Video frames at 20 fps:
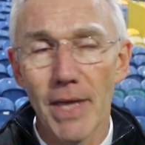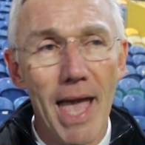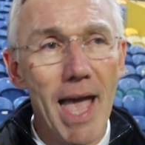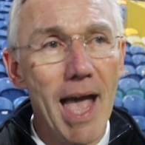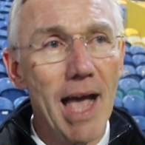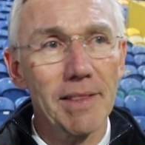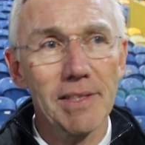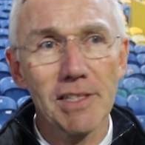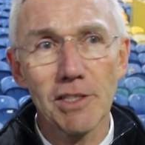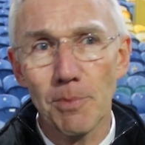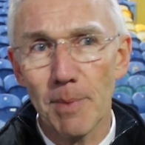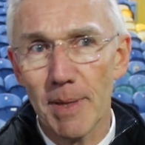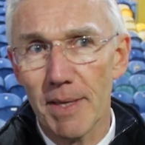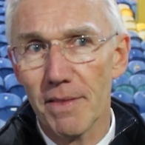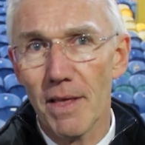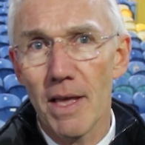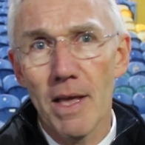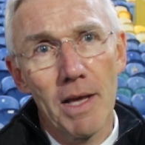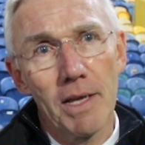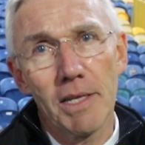Yeah, these be,
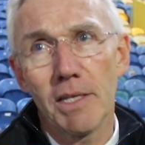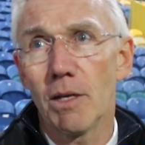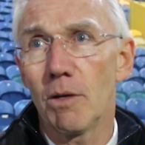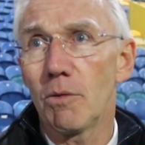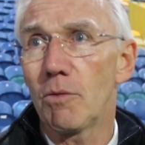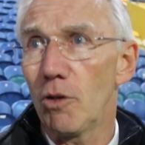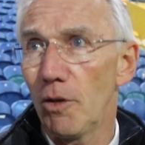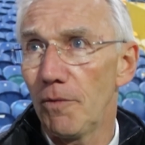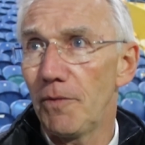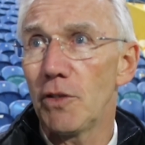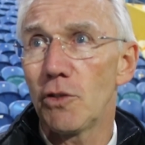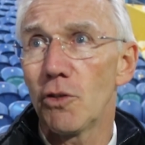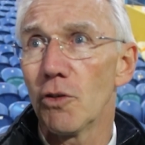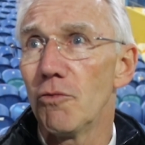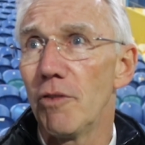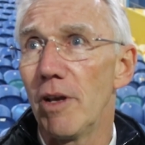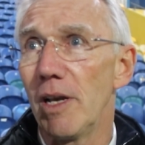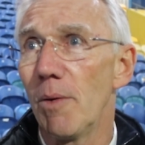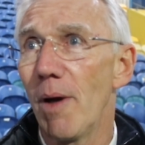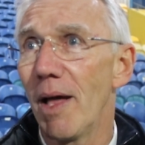you know, Cluffy's
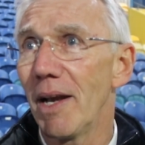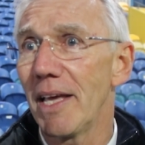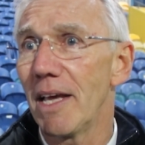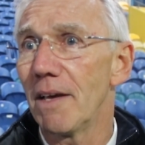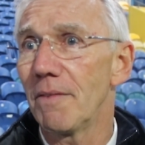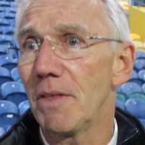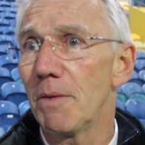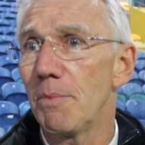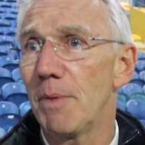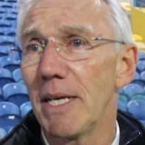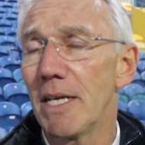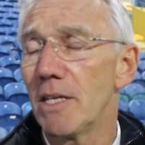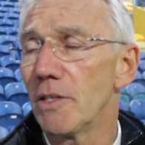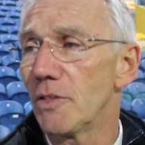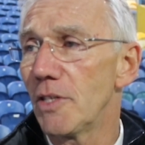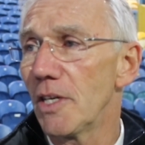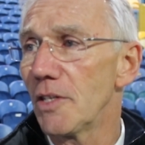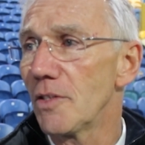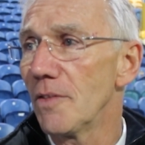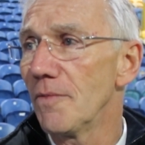done really well here. They've been
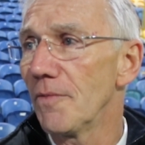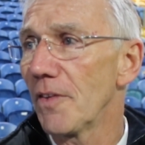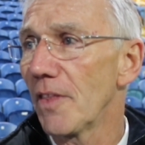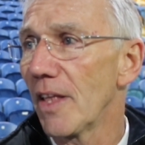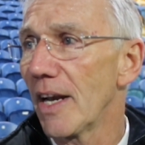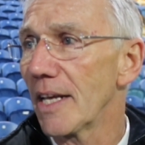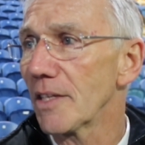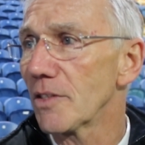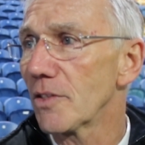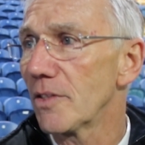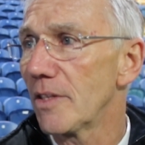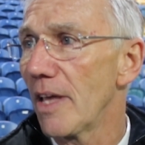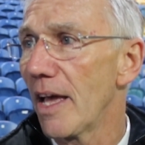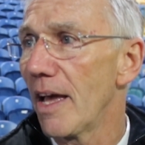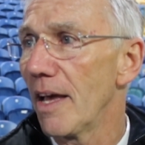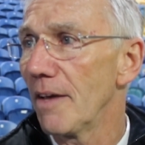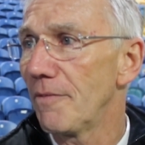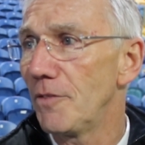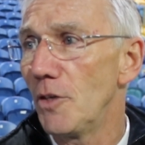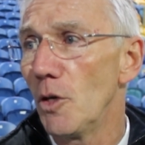consistent for the last
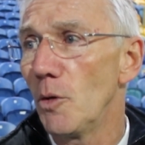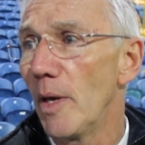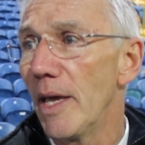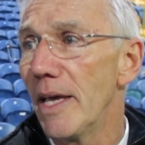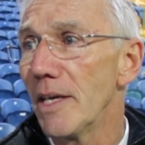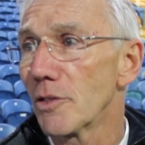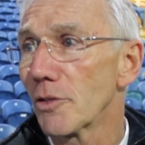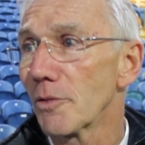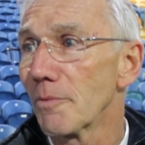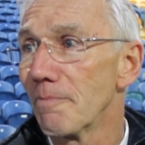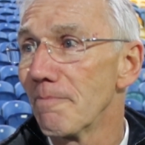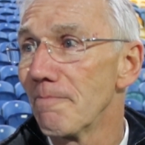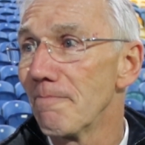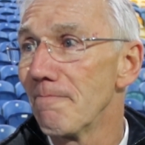few years.